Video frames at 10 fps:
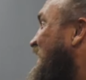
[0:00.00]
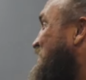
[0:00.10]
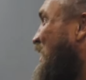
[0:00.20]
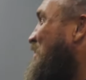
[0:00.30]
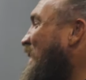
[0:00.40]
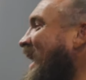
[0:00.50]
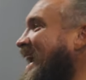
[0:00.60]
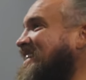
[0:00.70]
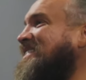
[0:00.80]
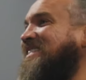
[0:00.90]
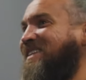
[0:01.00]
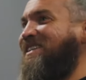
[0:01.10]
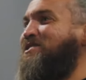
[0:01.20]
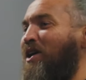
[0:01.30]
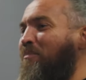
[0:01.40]
we all have different hair we all
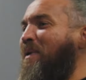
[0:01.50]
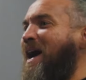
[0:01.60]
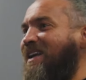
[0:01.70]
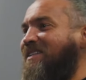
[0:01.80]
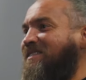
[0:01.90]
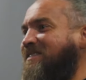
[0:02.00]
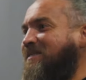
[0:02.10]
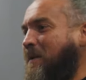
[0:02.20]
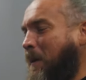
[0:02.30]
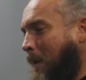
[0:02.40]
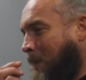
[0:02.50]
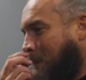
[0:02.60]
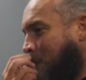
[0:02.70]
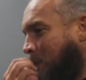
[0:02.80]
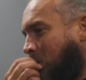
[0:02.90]
have different abilities
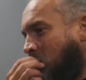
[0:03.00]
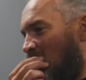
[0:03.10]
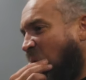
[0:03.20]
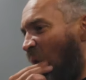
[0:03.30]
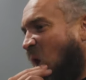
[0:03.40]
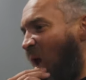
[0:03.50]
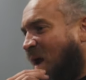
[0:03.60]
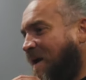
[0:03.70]
agilities there,